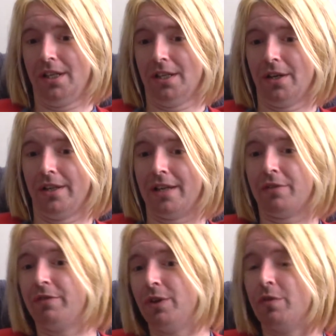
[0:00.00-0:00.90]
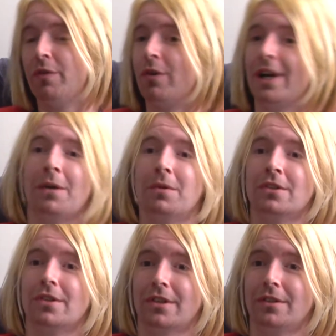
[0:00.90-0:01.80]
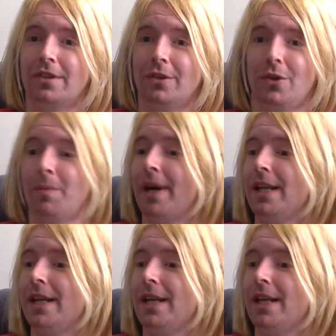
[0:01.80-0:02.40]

you know, in that 3 or 4 hours, I could do a